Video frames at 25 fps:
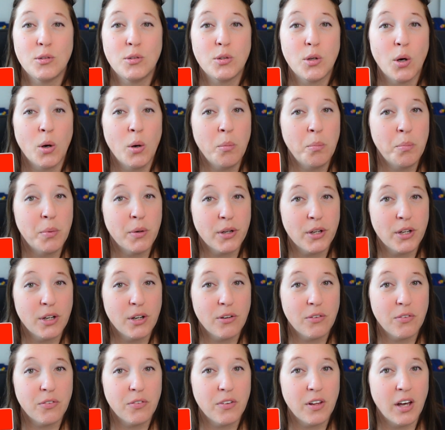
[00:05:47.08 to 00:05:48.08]
don't book
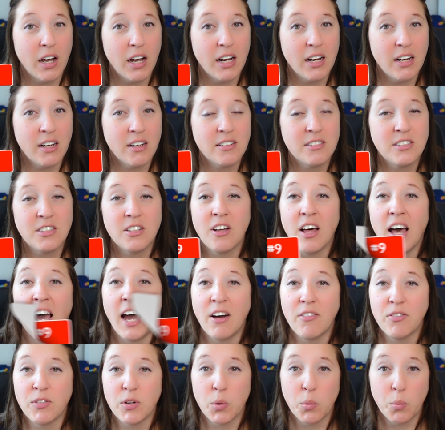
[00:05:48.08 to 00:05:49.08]
your flight until
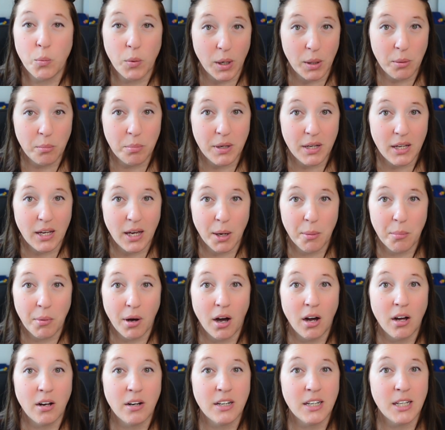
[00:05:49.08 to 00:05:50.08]
after 1 p.m.
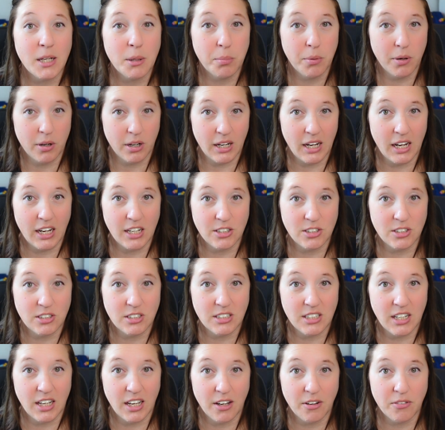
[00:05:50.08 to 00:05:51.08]
on debarkation
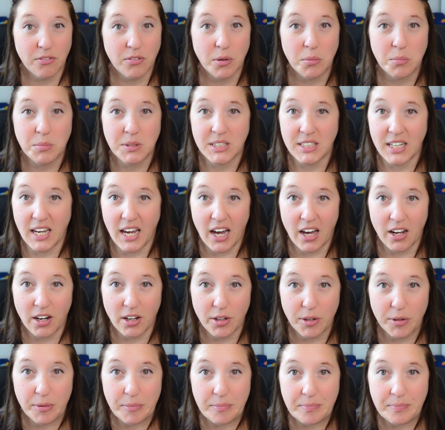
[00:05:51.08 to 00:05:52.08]
day from
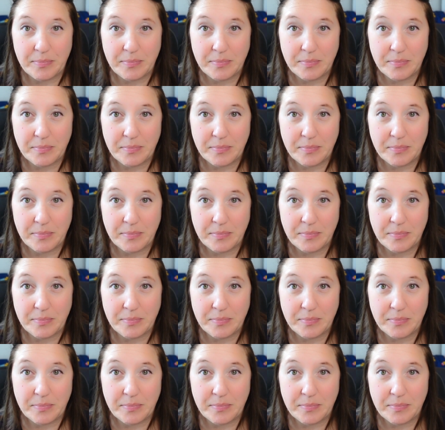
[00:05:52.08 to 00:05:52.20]
Seattle.